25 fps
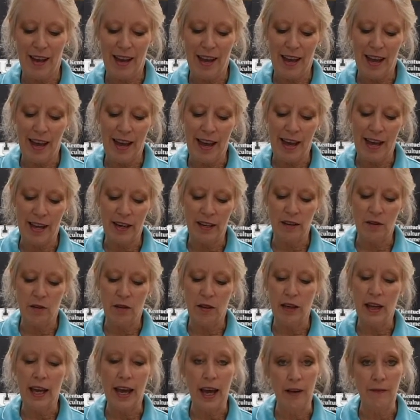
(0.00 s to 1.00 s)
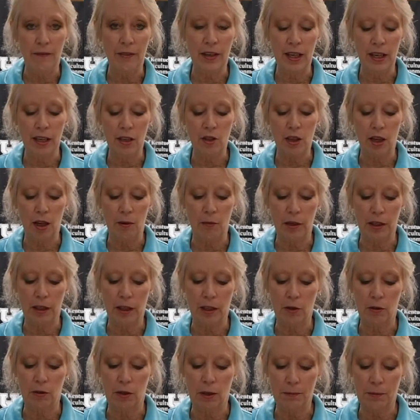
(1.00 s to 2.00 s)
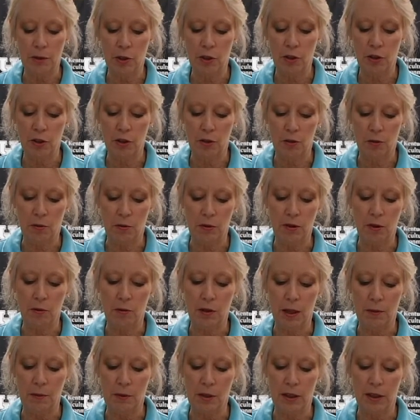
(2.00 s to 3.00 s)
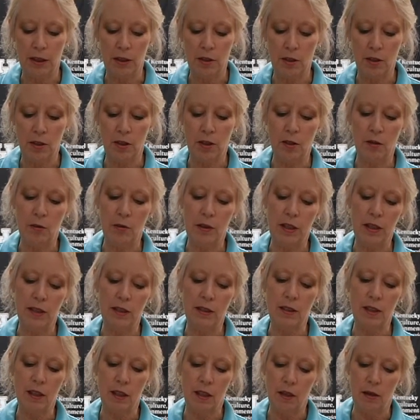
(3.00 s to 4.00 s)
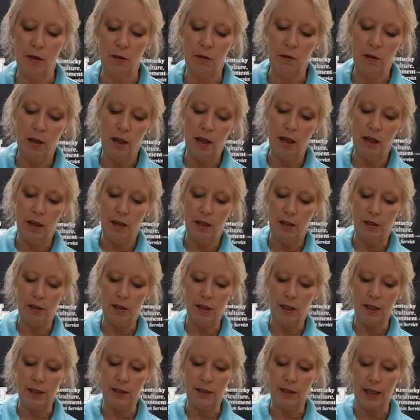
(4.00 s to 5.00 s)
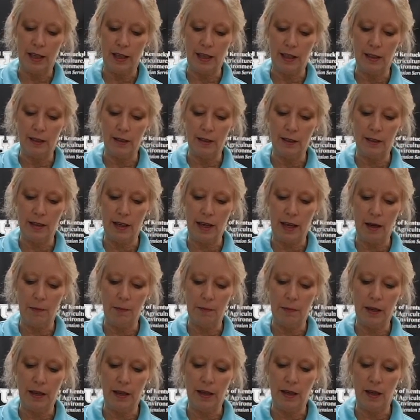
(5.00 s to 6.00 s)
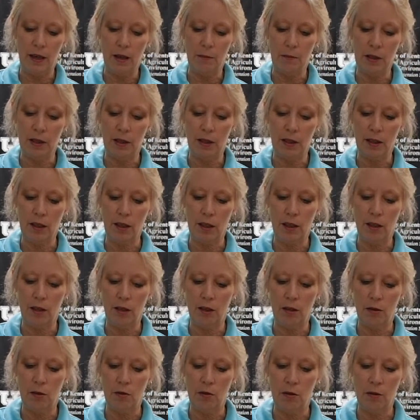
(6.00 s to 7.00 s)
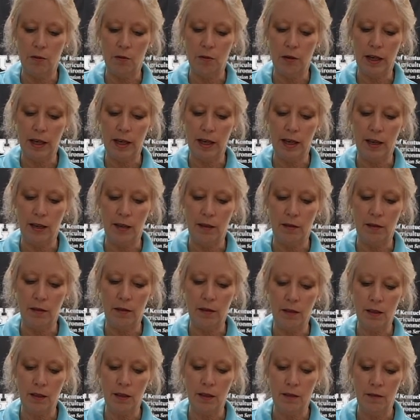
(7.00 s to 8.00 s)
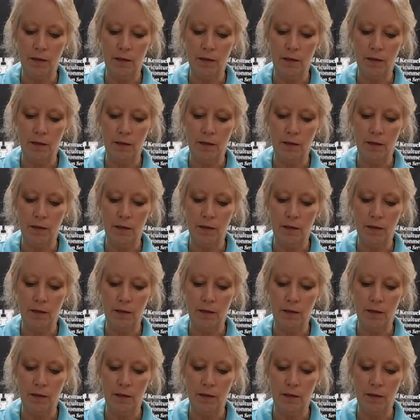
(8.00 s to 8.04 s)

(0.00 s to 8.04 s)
And 1/2 inch, I want to go up 2. So what I'm going to do is go to the second step, and I'm going to go around